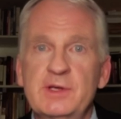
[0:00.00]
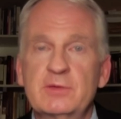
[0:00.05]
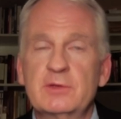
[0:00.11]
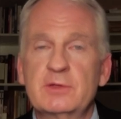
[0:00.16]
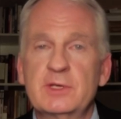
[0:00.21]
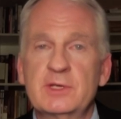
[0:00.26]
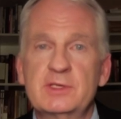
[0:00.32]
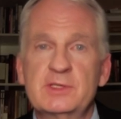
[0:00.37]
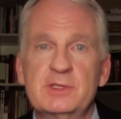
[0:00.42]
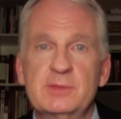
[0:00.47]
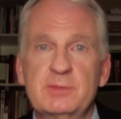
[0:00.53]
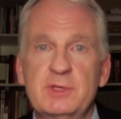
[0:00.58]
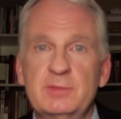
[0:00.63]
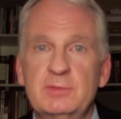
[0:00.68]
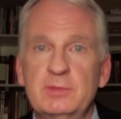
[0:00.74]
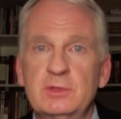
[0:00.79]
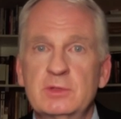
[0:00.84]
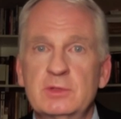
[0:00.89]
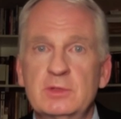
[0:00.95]
the other things that
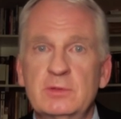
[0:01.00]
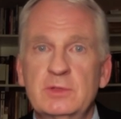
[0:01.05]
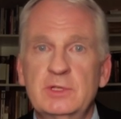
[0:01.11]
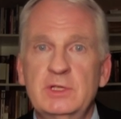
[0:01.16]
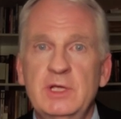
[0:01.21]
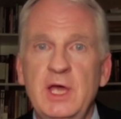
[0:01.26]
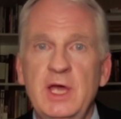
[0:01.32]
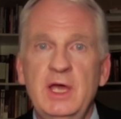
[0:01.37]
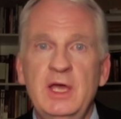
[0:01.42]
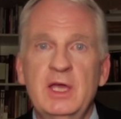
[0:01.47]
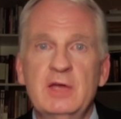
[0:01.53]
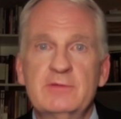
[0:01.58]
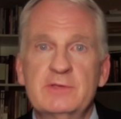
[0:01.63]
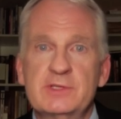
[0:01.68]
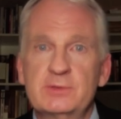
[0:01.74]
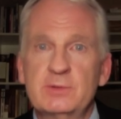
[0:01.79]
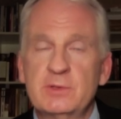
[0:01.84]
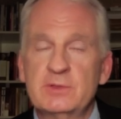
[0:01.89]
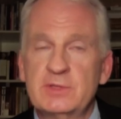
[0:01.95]
people are doing. If
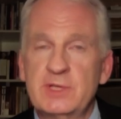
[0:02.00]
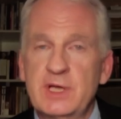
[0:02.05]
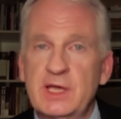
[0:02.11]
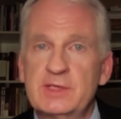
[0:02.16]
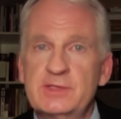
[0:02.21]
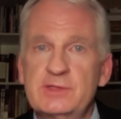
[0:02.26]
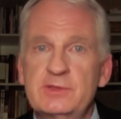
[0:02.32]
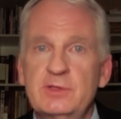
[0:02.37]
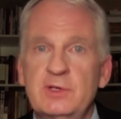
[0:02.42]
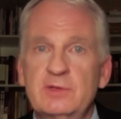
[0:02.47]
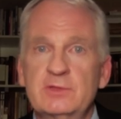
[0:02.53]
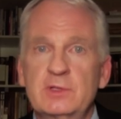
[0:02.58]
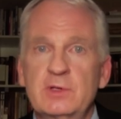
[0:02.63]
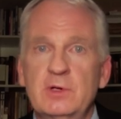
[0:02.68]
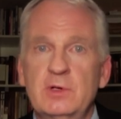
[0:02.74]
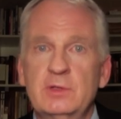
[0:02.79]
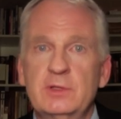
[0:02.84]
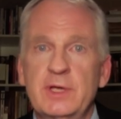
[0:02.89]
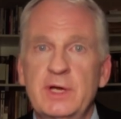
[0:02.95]
it's grotesque, you have
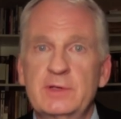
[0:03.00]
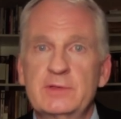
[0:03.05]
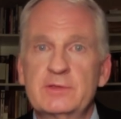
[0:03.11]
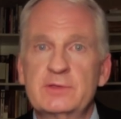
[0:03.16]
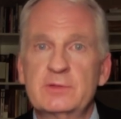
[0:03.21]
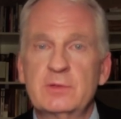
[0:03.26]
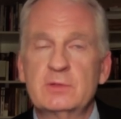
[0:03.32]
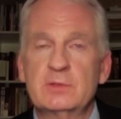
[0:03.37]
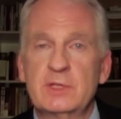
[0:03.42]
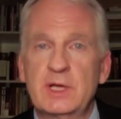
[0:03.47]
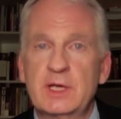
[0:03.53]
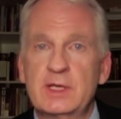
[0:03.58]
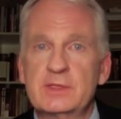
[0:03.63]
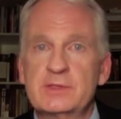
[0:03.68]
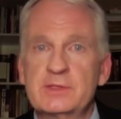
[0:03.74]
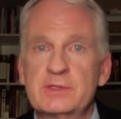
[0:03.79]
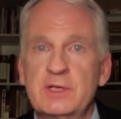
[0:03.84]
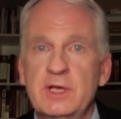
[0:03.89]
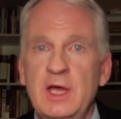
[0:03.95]
to call it out as
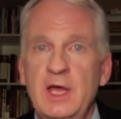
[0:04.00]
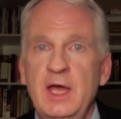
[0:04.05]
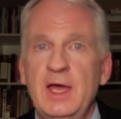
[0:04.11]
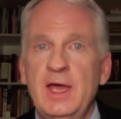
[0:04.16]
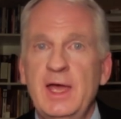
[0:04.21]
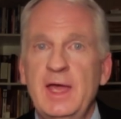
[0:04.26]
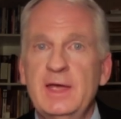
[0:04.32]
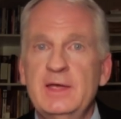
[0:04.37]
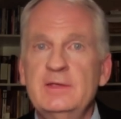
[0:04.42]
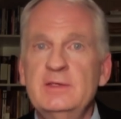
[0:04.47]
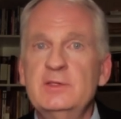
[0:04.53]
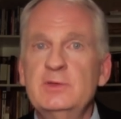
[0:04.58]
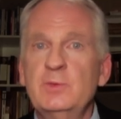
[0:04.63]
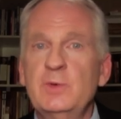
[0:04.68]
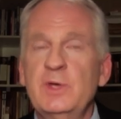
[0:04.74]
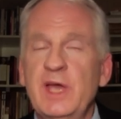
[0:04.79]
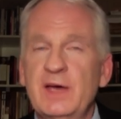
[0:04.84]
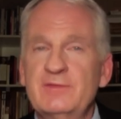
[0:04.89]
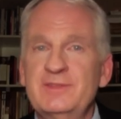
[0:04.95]
grotesque. And
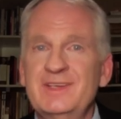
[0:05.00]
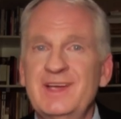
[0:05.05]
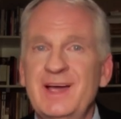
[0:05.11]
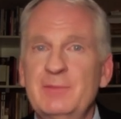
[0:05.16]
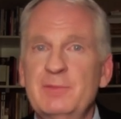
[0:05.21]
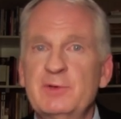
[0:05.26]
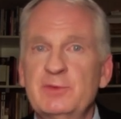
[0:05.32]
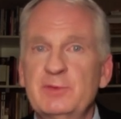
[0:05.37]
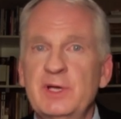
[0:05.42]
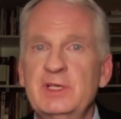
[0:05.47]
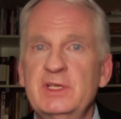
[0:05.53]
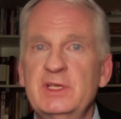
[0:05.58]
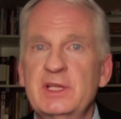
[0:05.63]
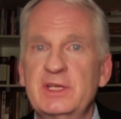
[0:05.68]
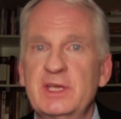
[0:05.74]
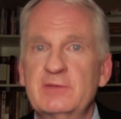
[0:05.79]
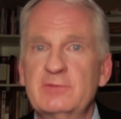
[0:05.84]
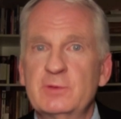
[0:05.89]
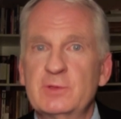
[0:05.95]
we have to, I'm afraid,
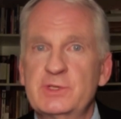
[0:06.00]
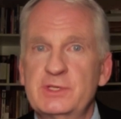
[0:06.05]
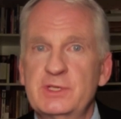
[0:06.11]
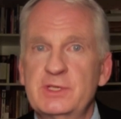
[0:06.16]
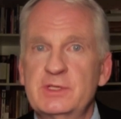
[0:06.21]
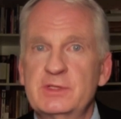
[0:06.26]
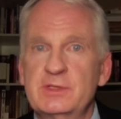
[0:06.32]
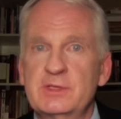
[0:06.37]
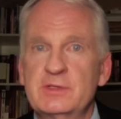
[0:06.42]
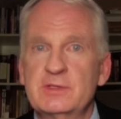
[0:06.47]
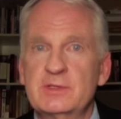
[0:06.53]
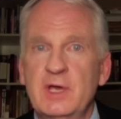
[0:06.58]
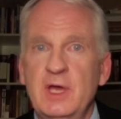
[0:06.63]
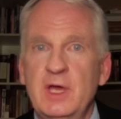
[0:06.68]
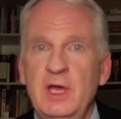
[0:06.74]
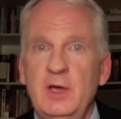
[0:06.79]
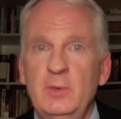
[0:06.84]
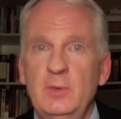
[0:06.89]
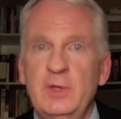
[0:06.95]
like if we're
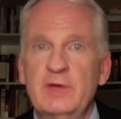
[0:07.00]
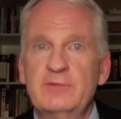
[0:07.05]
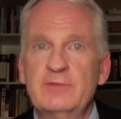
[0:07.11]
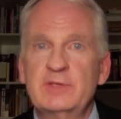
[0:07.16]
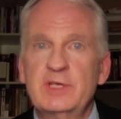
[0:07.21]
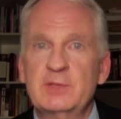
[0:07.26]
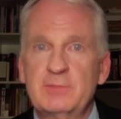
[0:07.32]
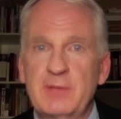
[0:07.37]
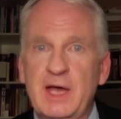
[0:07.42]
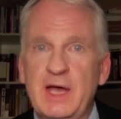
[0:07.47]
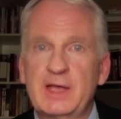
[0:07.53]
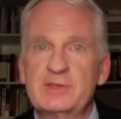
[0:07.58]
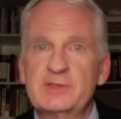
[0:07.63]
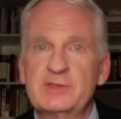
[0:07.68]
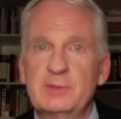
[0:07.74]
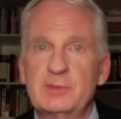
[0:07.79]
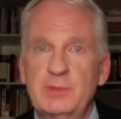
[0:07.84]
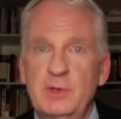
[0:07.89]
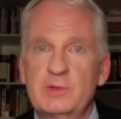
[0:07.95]
citizens, we have to get
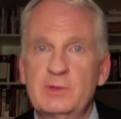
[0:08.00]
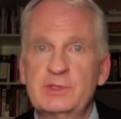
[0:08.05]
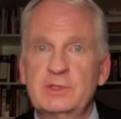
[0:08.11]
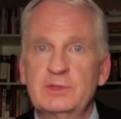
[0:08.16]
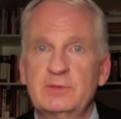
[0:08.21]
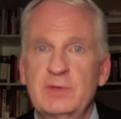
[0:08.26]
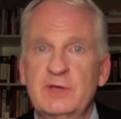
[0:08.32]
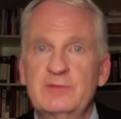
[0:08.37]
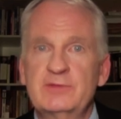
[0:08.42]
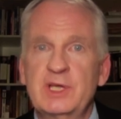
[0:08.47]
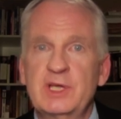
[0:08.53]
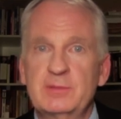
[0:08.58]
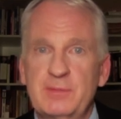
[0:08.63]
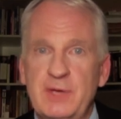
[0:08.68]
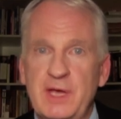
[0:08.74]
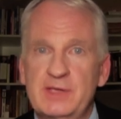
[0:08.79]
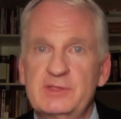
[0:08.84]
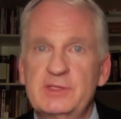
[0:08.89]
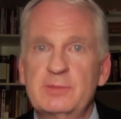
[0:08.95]
past the
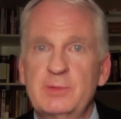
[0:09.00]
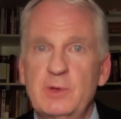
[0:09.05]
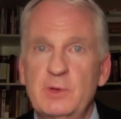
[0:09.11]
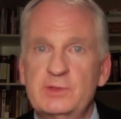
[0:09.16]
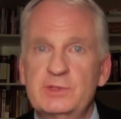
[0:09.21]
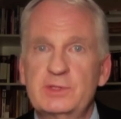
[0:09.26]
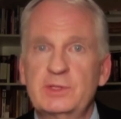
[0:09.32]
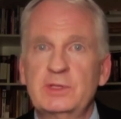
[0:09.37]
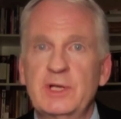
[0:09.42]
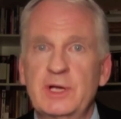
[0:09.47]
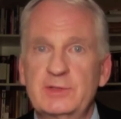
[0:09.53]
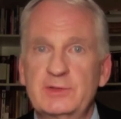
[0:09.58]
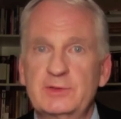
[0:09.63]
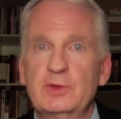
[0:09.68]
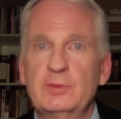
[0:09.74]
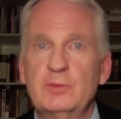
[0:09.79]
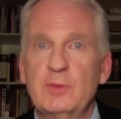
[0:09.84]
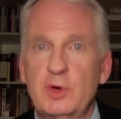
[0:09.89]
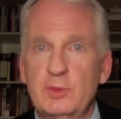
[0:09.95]

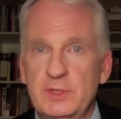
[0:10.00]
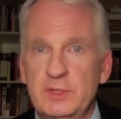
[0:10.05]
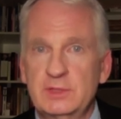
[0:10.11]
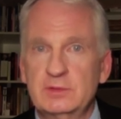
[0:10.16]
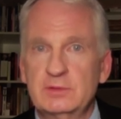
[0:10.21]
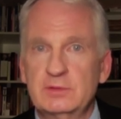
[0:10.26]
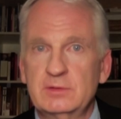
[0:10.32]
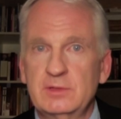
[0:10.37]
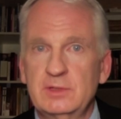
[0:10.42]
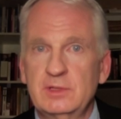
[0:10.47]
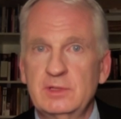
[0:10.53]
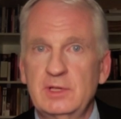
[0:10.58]
post-electoral moment.